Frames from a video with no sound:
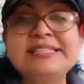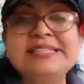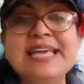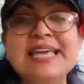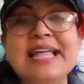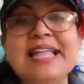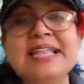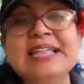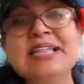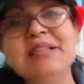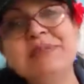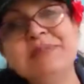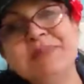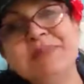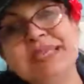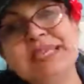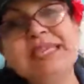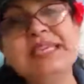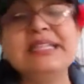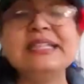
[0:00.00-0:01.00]
Tell
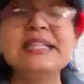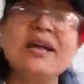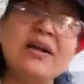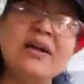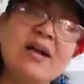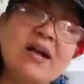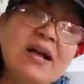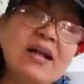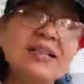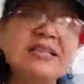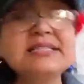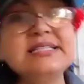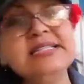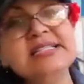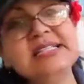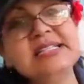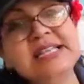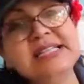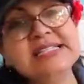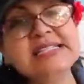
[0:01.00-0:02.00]
me the
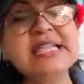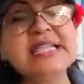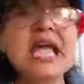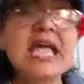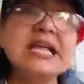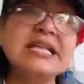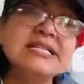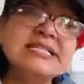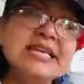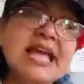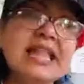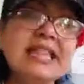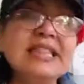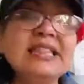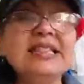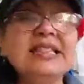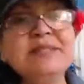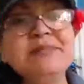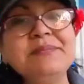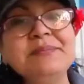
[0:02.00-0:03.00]
continents.
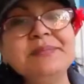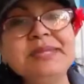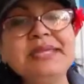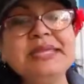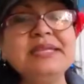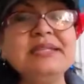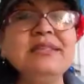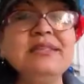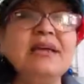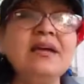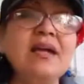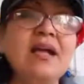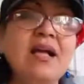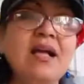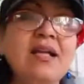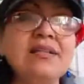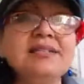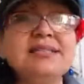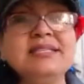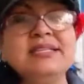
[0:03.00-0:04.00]
Tell me the
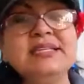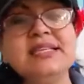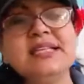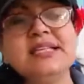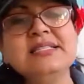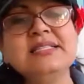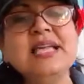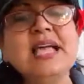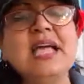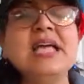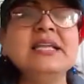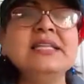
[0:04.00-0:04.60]
continent.